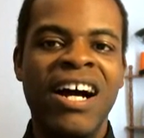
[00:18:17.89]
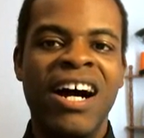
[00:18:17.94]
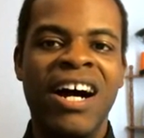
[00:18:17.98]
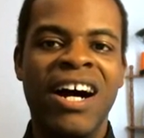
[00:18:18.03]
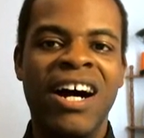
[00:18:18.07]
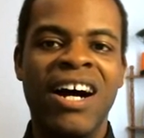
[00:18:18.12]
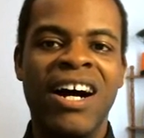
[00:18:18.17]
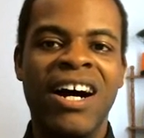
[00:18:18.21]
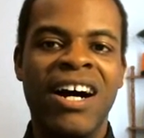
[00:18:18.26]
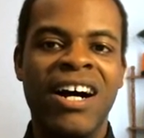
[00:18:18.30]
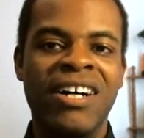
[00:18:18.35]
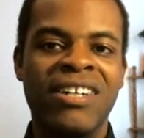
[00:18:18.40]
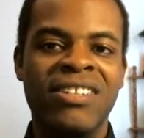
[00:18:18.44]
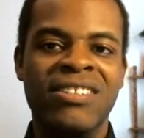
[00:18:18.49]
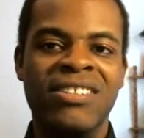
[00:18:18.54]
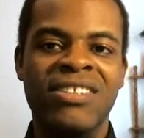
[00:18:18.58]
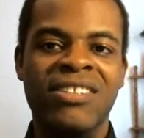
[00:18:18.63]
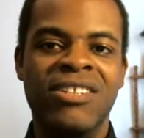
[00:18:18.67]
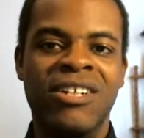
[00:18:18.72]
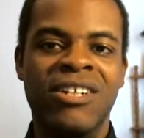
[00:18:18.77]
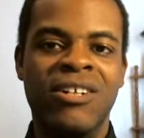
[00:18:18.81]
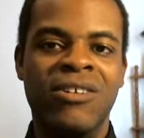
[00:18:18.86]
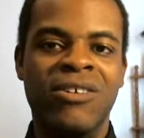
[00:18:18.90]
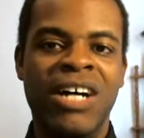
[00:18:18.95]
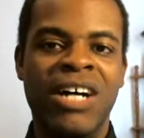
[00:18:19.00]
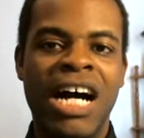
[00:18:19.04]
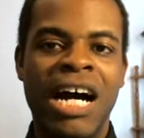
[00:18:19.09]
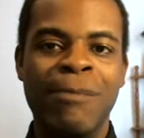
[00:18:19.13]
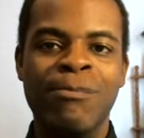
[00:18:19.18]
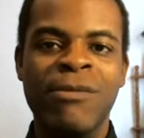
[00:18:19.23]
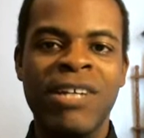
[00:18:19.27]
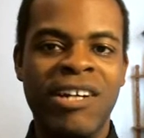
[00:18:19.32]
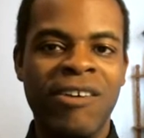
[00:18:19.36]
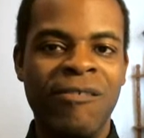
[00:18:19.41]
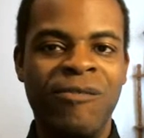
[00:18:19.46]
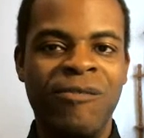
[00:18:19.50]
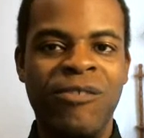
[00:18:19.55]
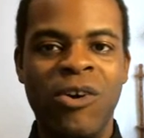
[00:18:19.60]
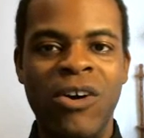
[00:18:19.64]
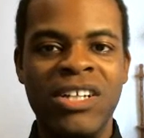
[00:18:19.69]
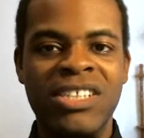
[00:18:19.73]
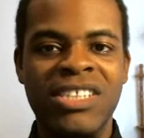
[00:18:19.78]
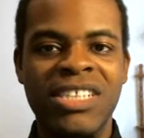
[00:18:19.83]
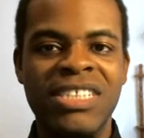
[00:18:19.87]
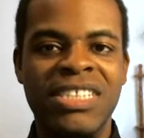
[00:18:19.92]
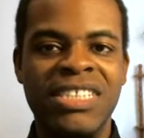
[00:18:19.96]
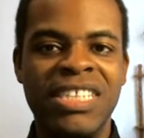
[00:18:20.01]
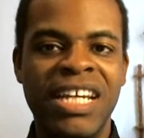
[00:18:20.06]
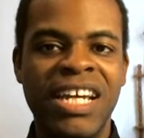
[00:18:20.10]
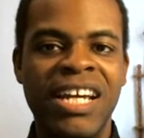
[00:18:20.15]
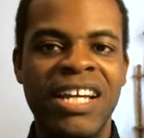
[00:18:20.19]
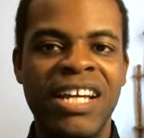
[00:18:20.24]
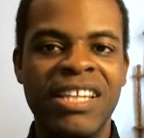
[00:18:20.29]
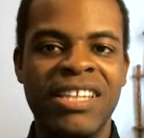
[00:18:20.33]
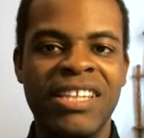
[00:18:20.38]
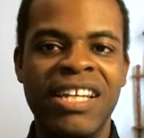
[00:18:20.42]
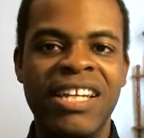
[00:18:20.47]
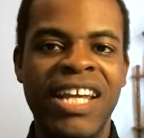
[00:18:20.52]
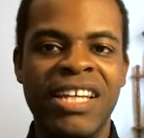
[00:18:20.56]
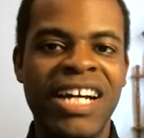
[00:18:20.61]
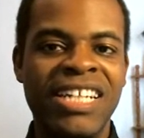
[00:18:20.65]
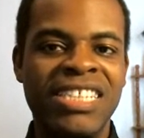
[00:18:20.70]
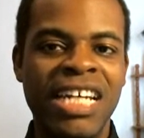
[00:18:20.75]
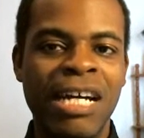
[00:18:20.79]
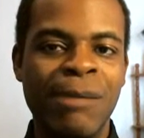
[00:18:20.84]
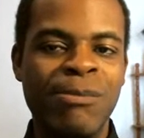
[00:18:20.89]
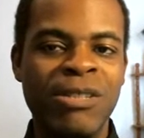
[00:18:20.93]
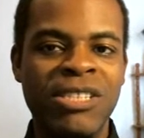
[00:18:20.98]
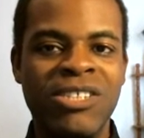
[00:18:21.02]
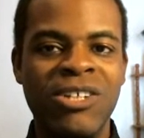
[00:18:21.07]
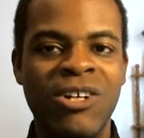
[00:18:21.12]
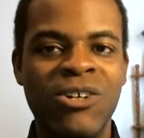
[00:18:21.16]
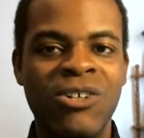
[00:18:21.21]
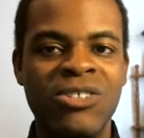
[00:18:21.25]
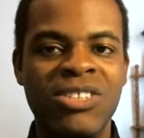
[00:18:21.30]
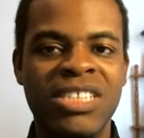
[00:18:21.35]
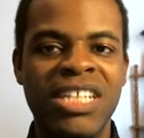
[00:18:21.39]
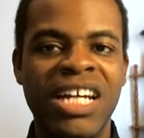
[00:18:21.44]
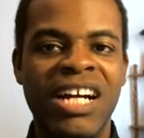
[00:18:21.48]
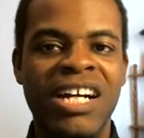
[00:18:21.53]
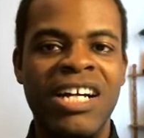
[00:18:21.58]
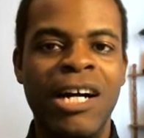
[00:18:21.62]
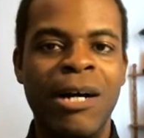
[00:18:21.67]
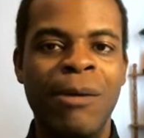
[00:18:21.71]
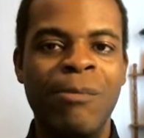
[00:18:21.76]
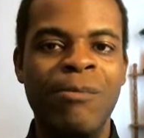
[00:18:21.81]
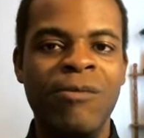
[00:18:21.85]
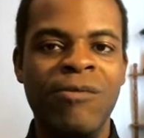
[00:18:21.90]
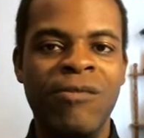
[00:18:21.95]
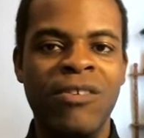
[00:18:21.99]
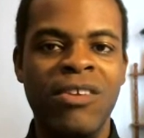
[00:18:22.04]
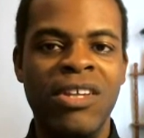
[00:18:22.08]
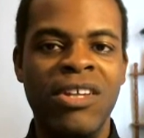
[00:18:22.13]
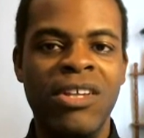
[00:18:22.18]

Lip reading: I'm looking forward to seeing the next episodes that come